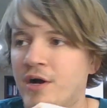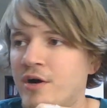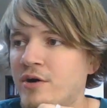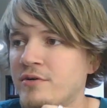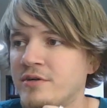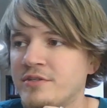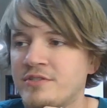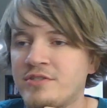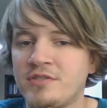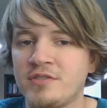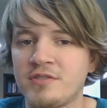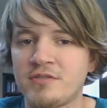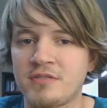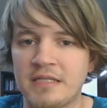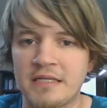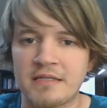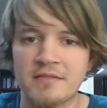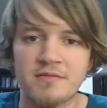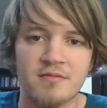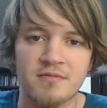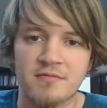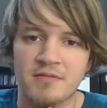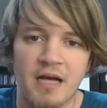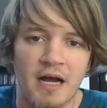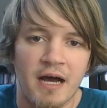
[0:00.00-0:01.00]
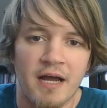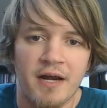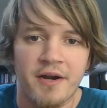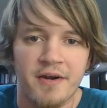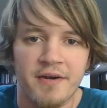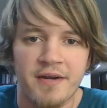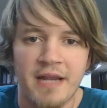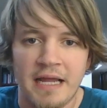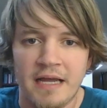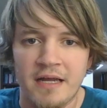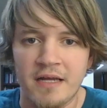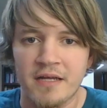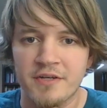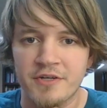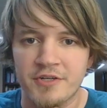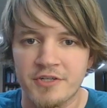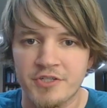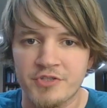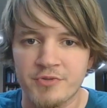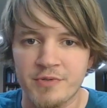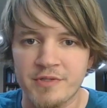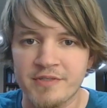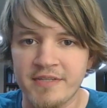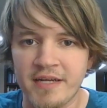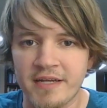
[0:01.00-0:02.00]
know. It's on our
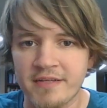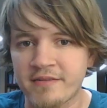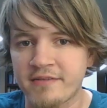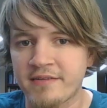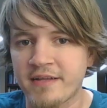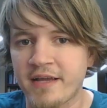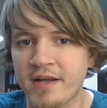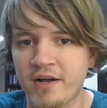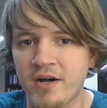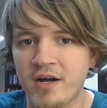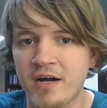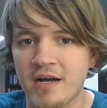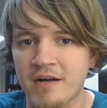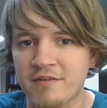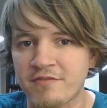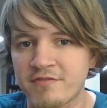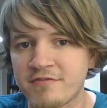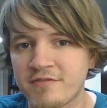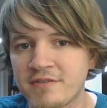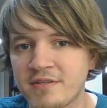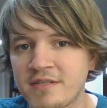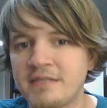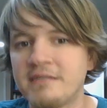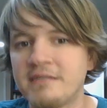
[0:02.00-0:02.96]
calendar, so we take the day off.